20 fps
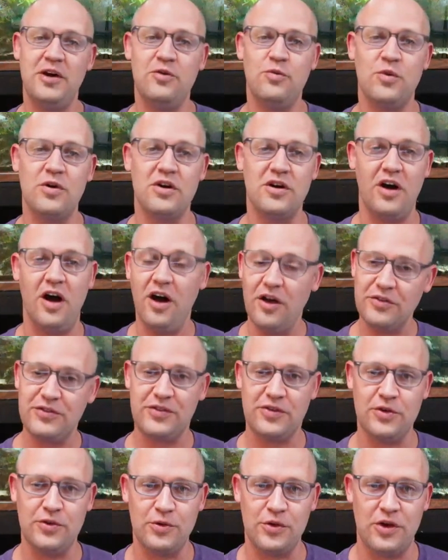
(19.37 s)
but we're
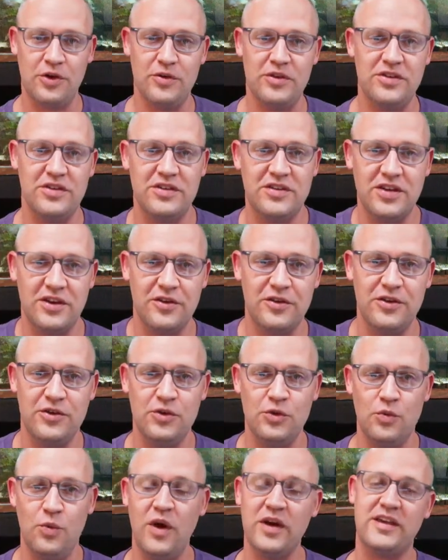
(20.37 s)
also going to tell
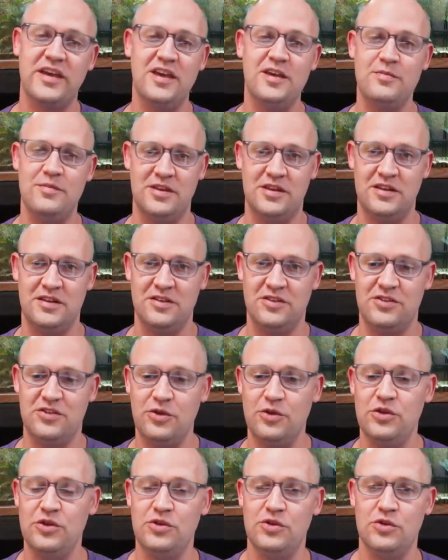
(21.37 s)
you what came in,
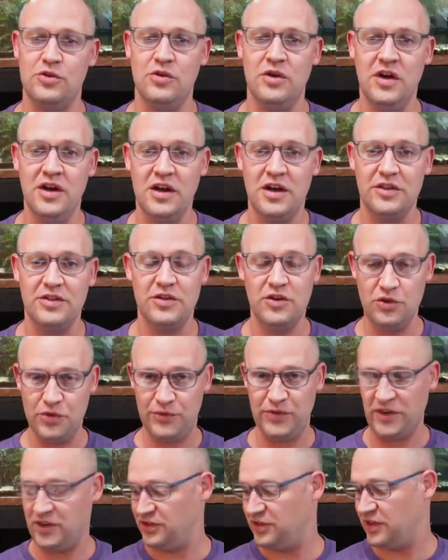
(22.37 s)
show you the
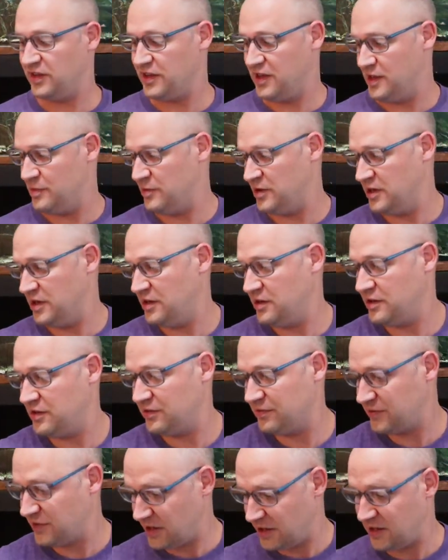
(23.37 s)
new fish that came in,
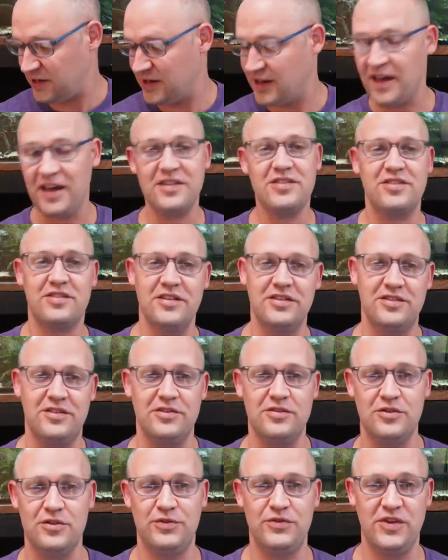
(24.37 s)
and I've got a nice
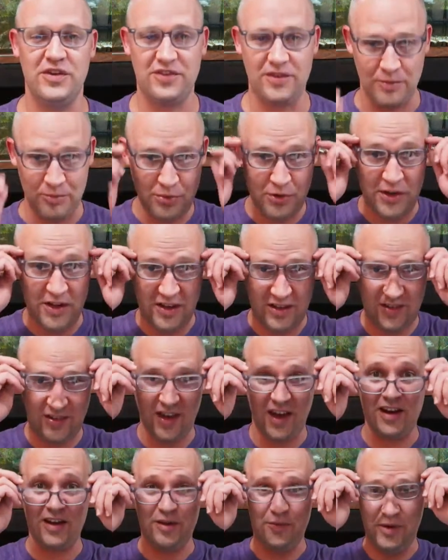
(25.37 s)
list of new fish. I'm pretty
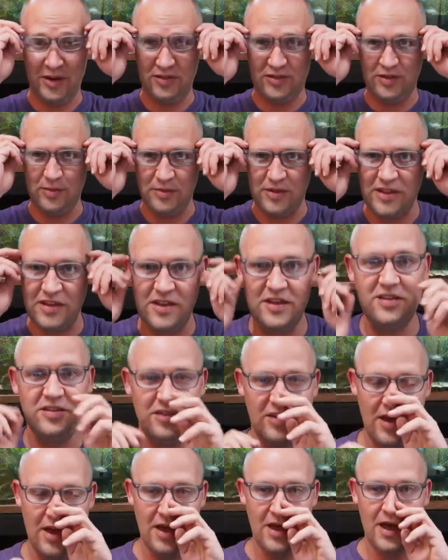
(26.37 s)
excited about some of
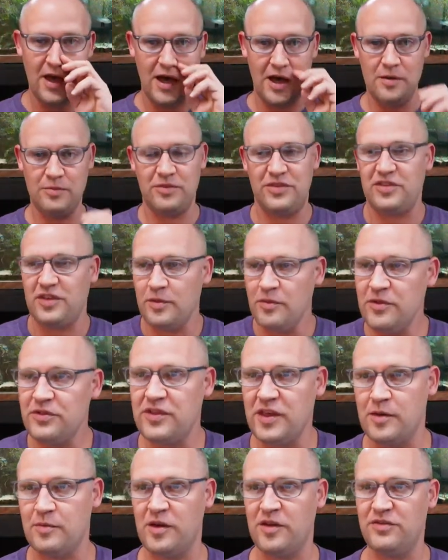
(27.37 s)
these. Some
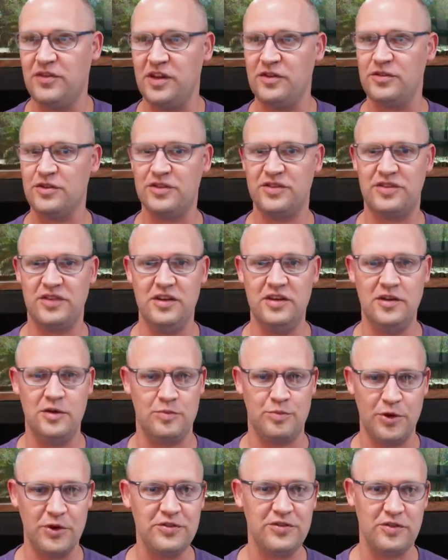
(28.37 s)
of them I've never seen
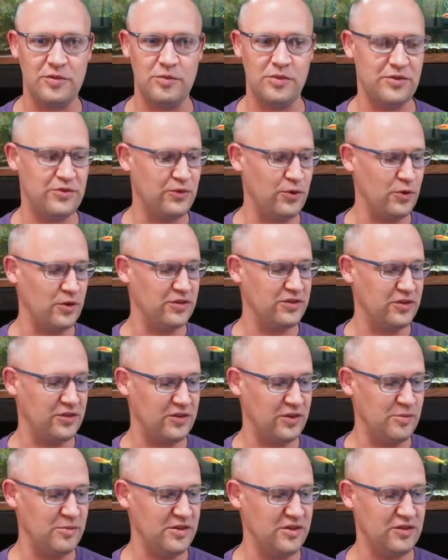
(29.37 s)
in person before,
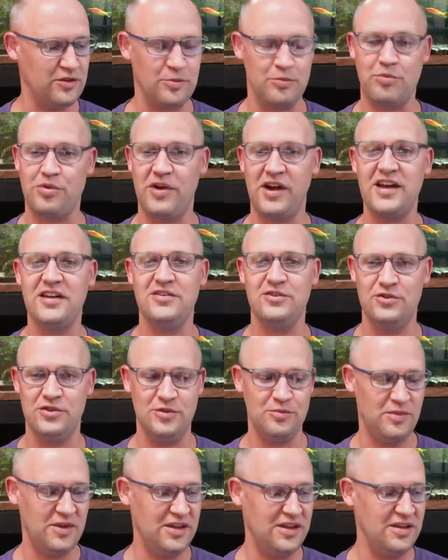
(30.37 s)
so some of these are brand
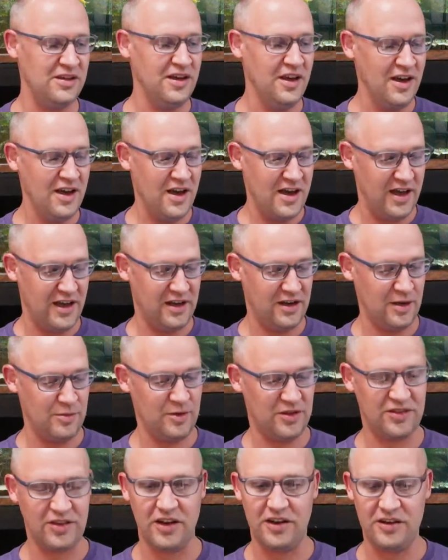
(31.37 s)
new to me, and
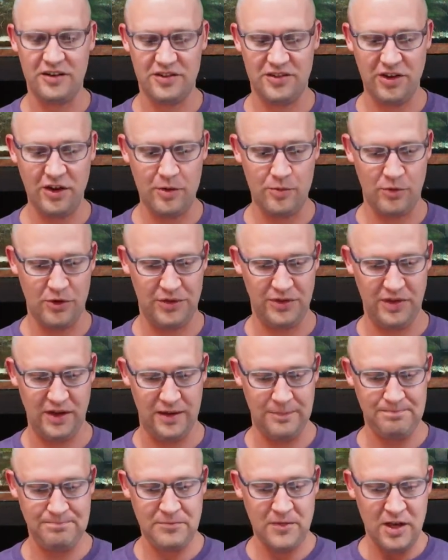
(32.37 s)
I'm excited to share them with
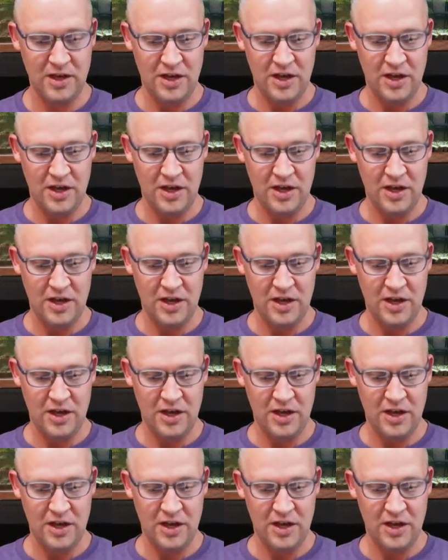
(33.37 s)
you.